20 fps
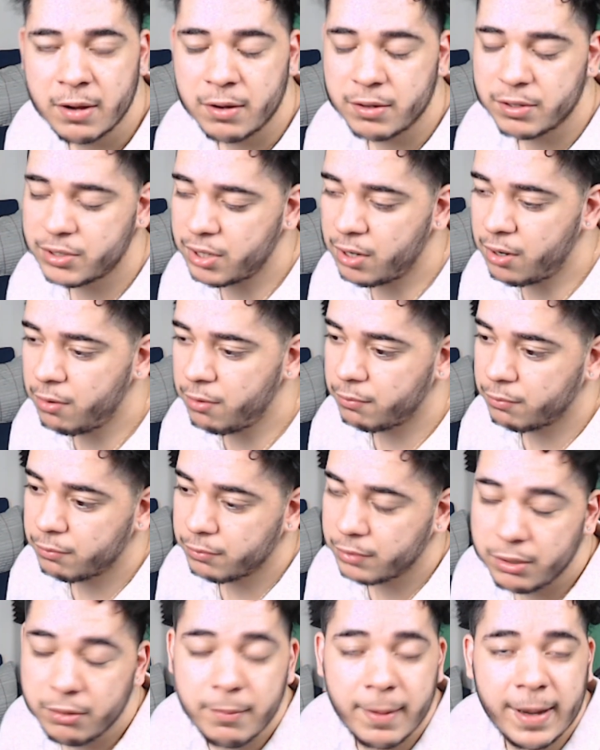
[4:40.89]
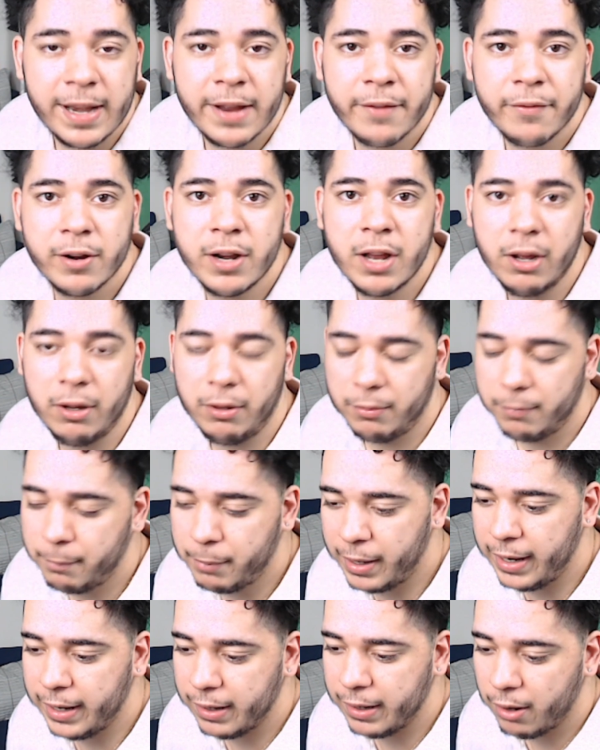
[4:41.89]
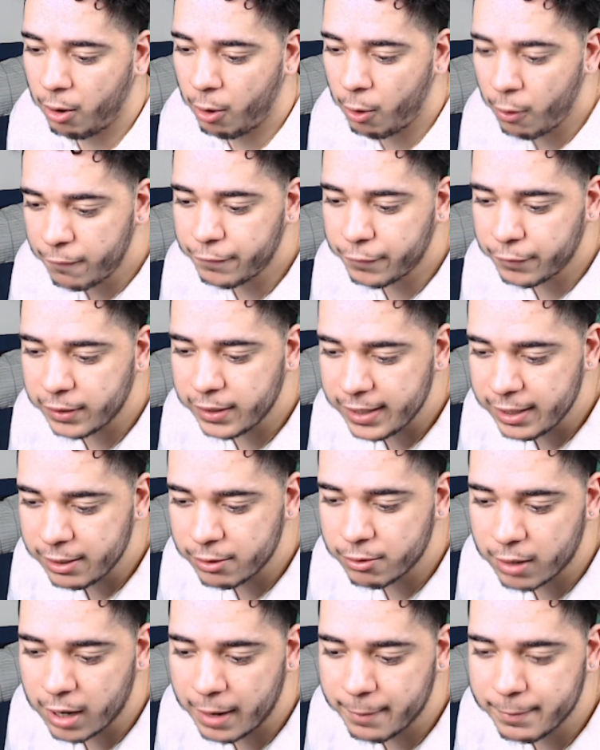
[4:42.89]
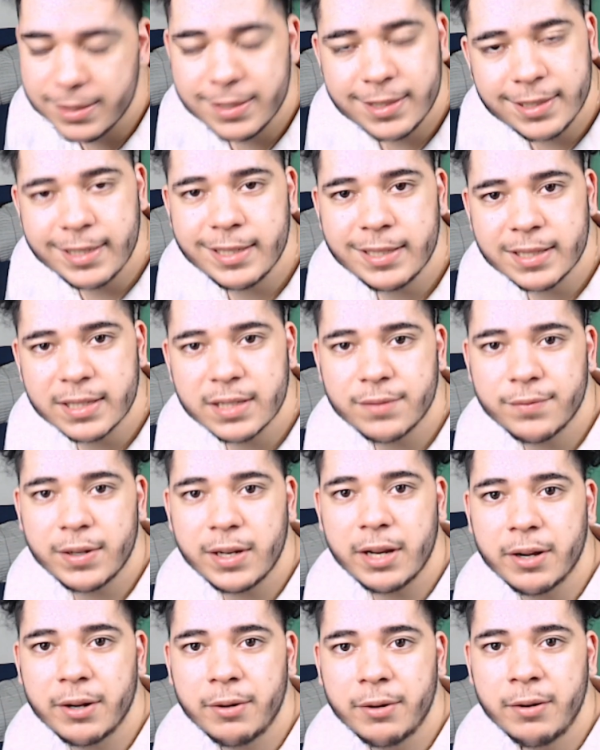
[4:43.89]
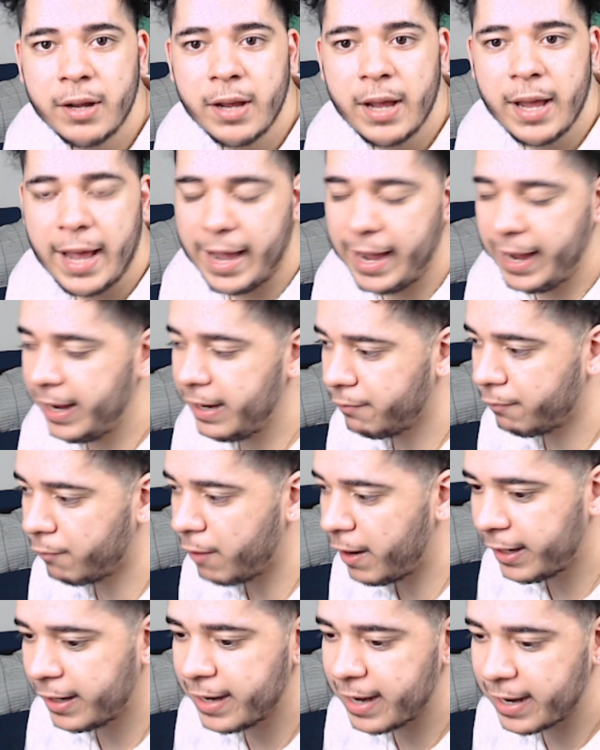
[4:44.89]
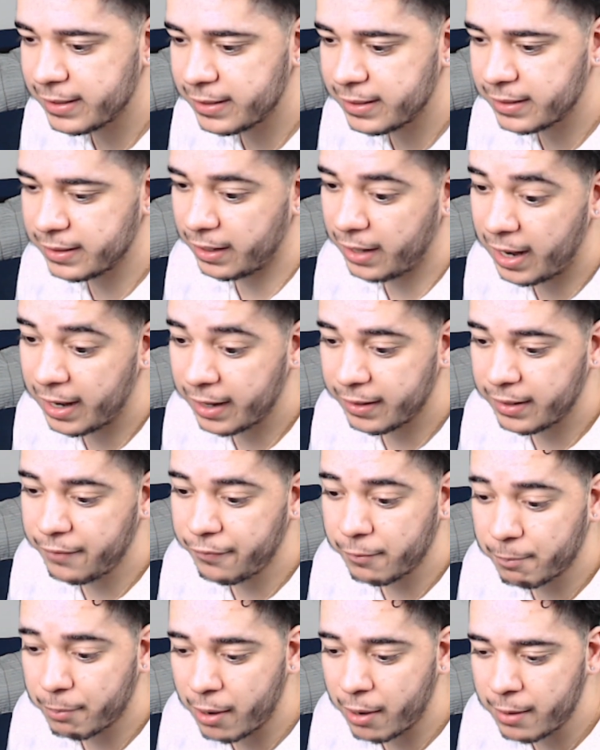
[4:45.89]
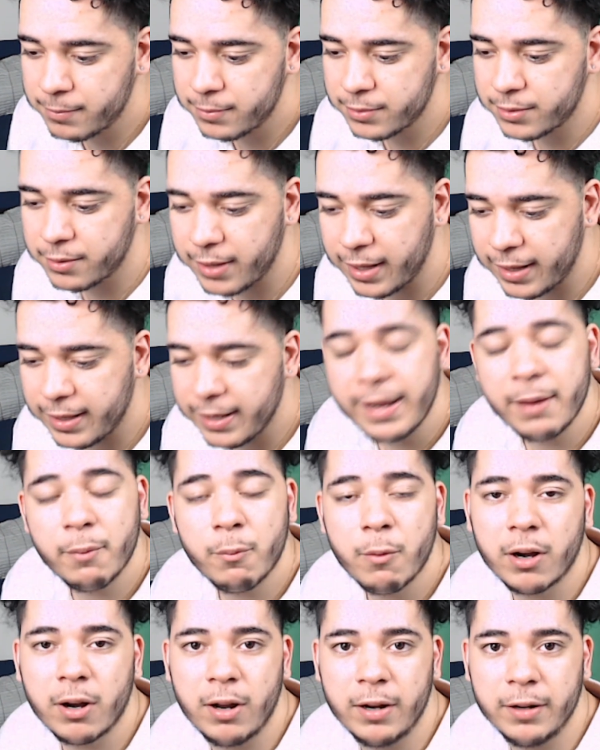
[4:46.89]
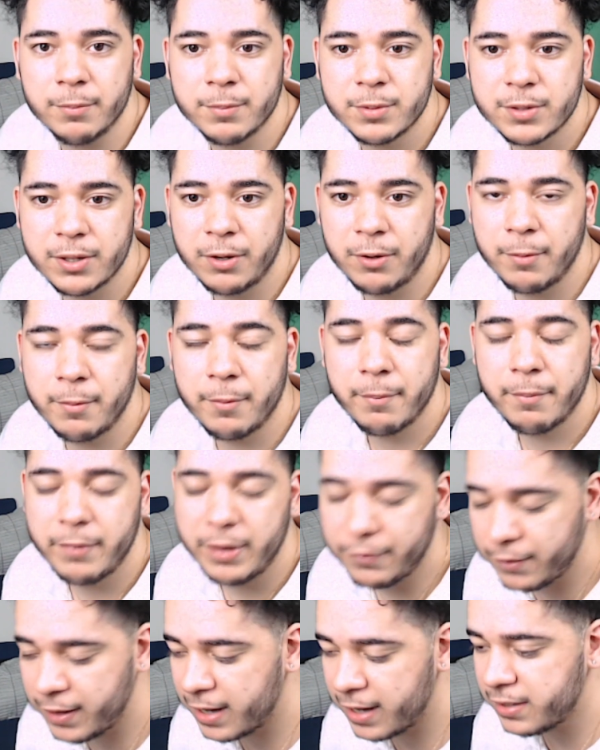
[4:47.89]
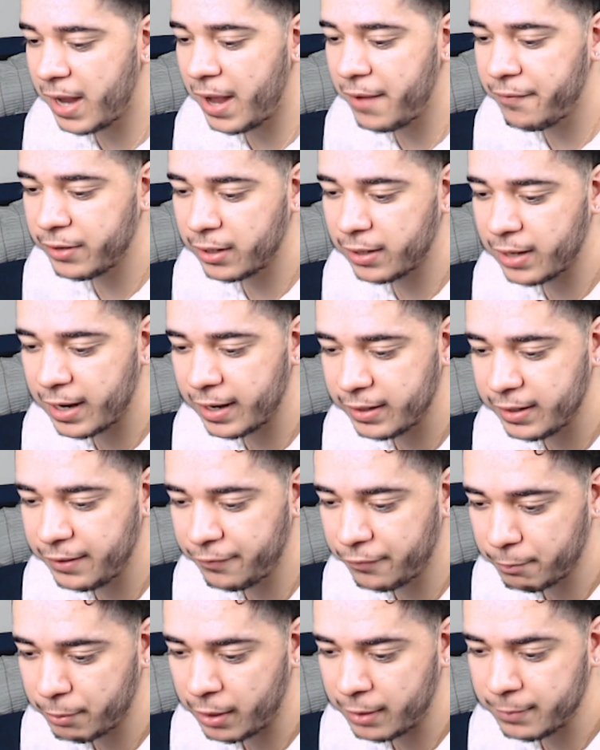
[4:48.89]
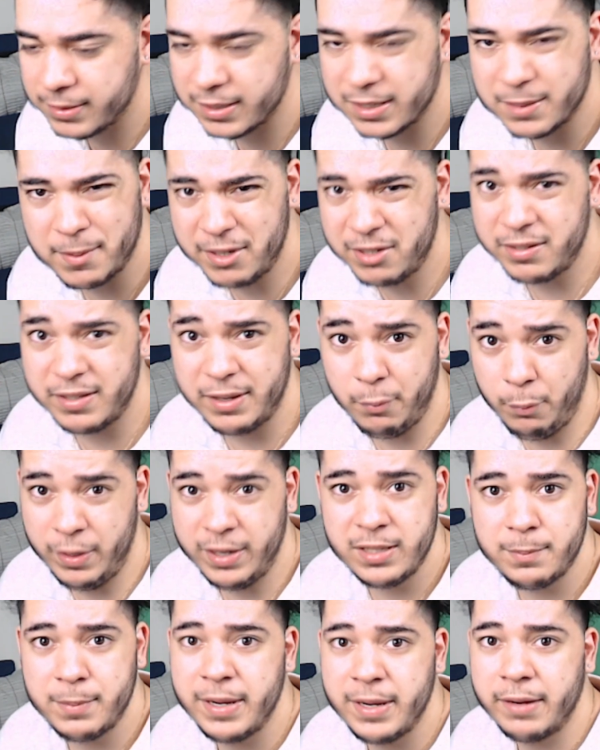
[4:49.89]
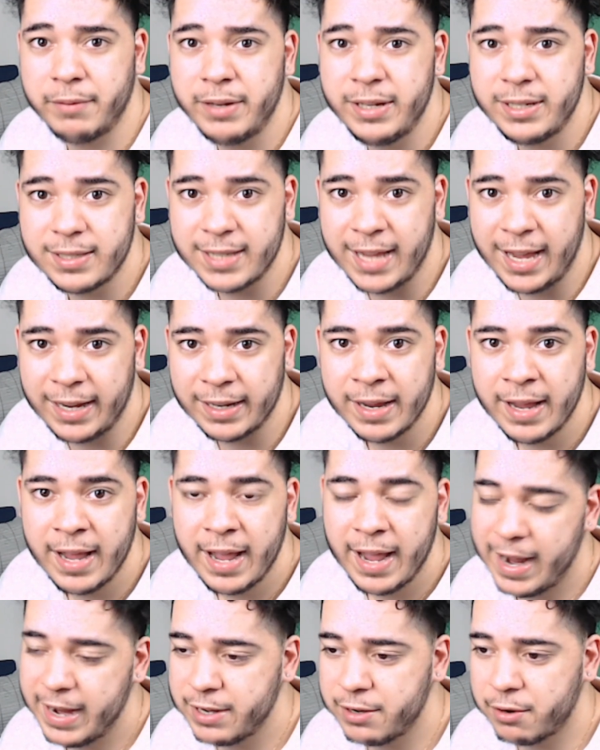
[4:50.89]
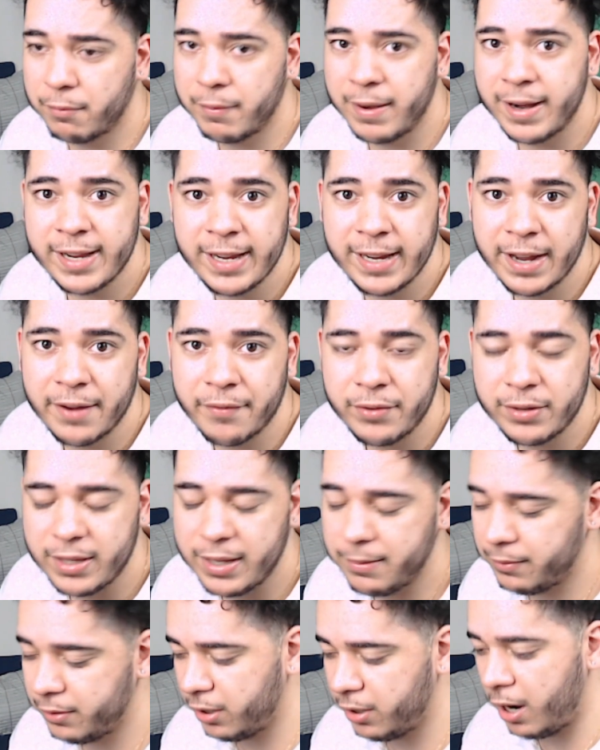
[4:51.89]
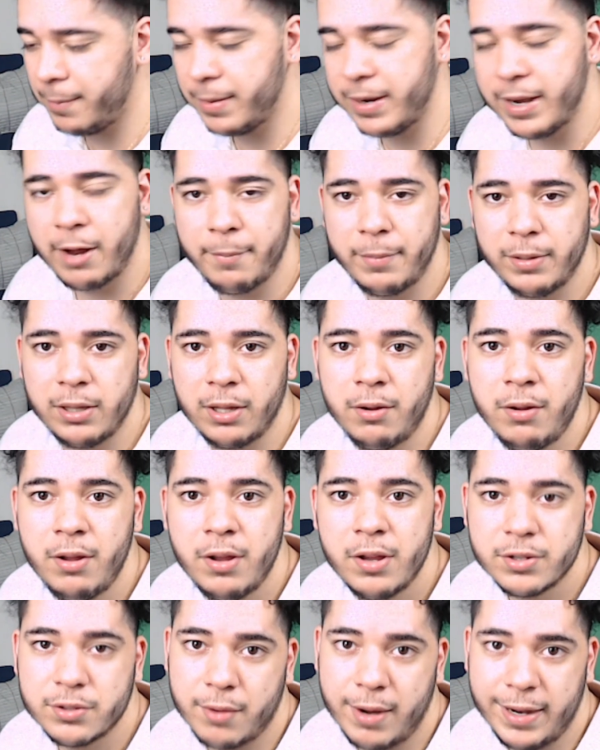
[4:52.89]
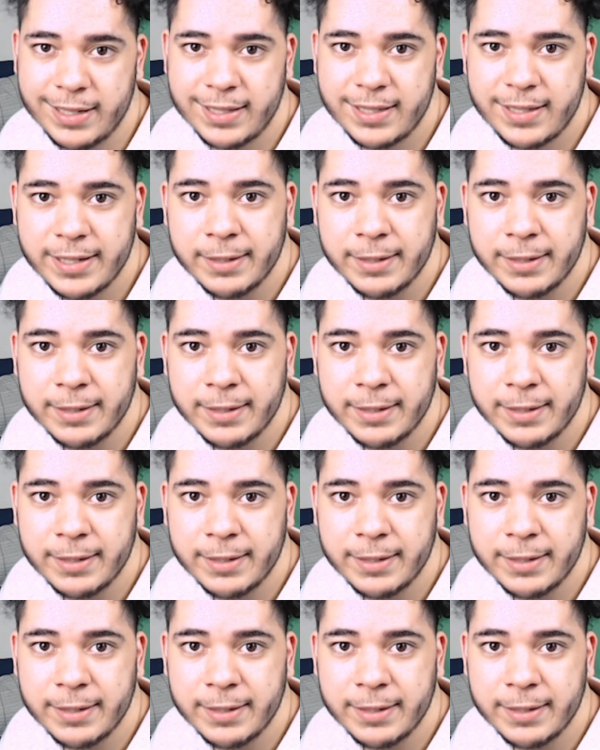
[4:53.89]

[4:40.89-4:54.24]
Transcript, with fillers: So you may never know, but hopefully Hinokami sees this video and recognizes a lot of different problems so that they can work on them. So if you guys are having a lot of different problems, especially wins being reset and you're ranking everything, comment down below so I can see.